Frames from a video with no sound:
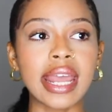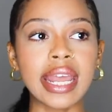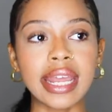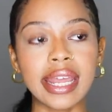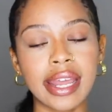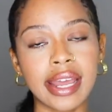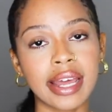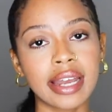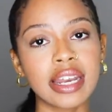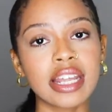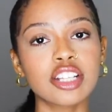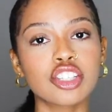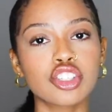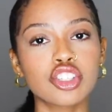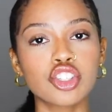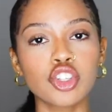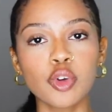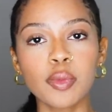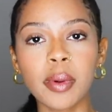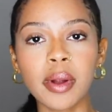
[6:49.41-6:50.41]
And it's
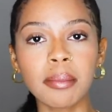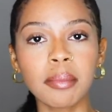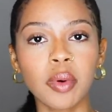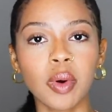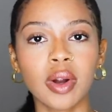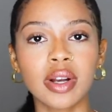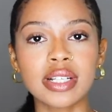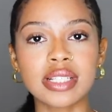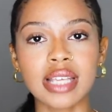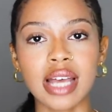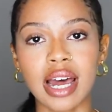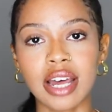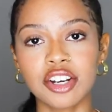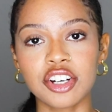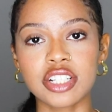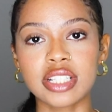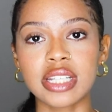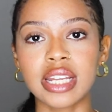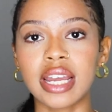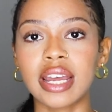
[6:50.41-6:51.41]
super important to
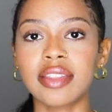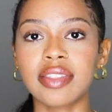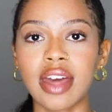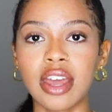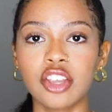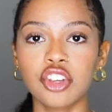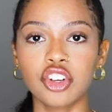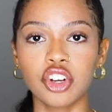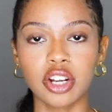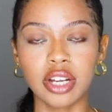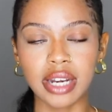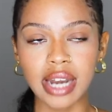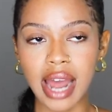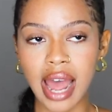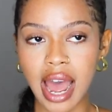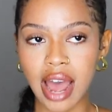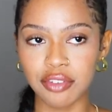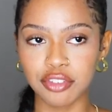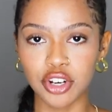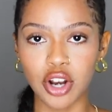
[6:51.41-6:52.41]
understand that you're gonna
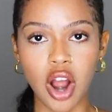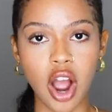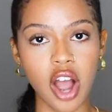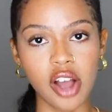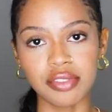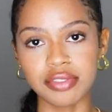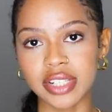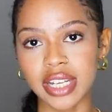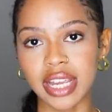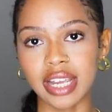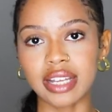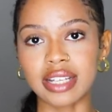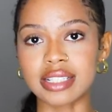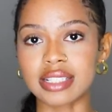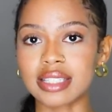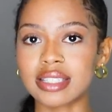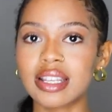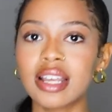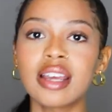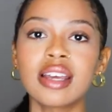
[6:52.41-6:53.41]
have your off
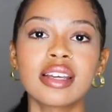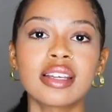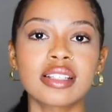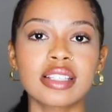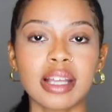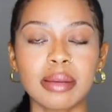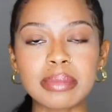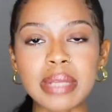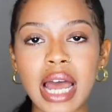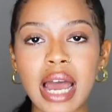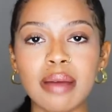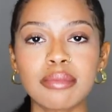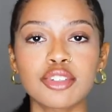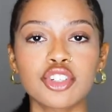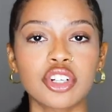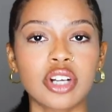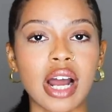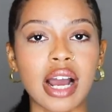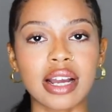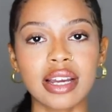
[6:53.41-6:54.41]
days. Sometimes
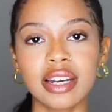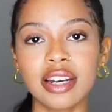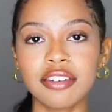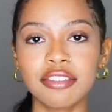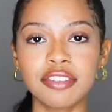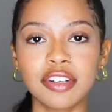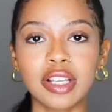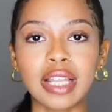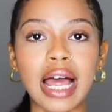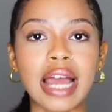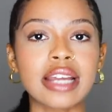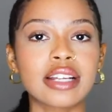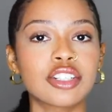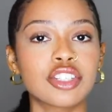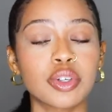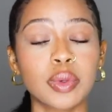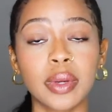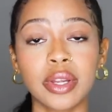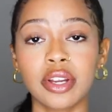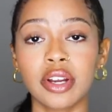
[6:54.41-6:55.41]
you're not gonna feel like
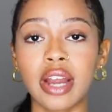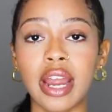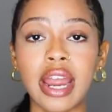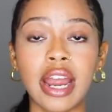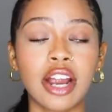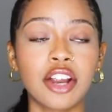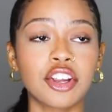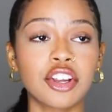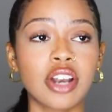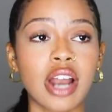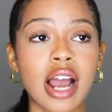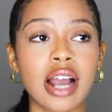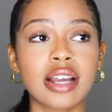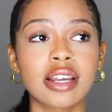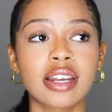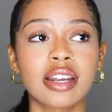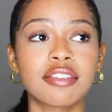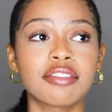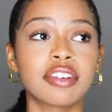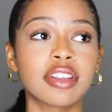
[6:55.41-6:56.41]
doing your hair, you're not
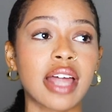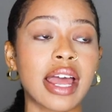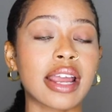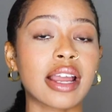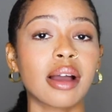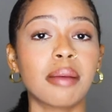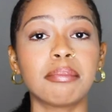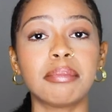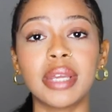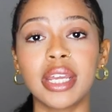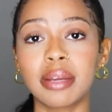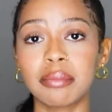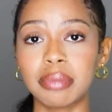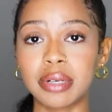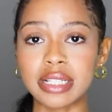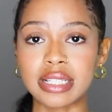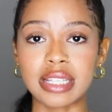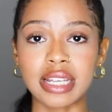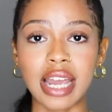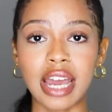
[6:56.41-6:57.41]
gonna feel like being
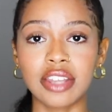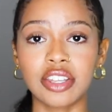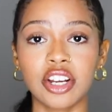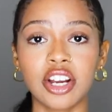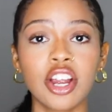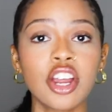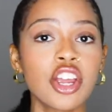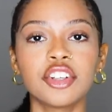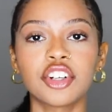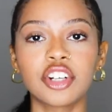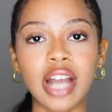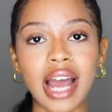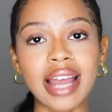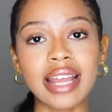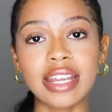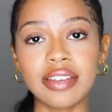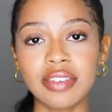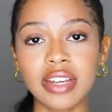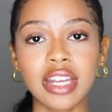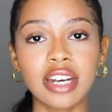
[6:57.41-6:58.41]
put together, you're
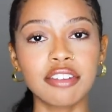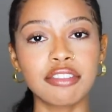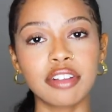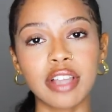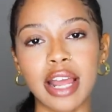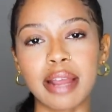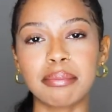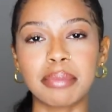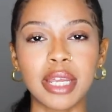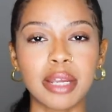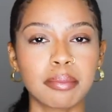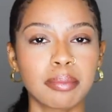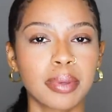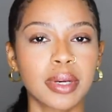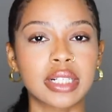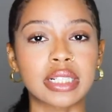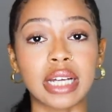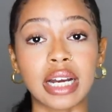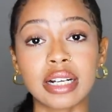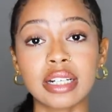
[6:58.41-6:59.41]
not even gonna feel like being
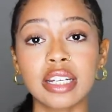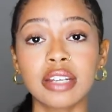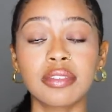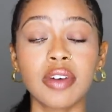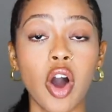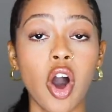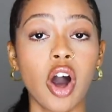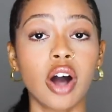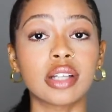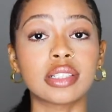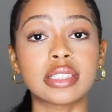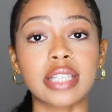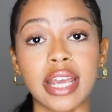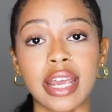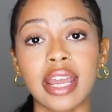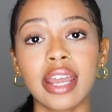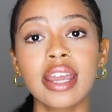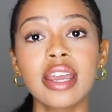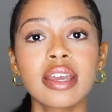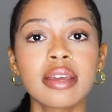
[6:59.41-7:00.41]
productive all
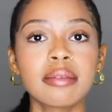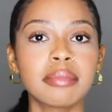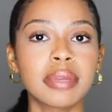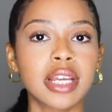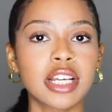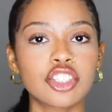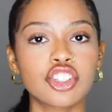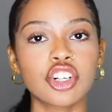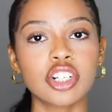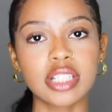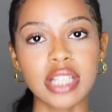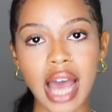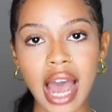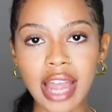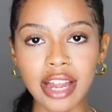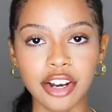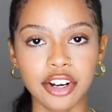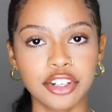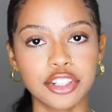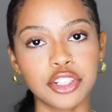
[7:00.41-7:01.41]
day because you're
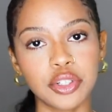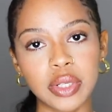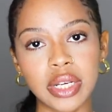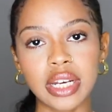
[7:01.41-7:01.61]
tired. You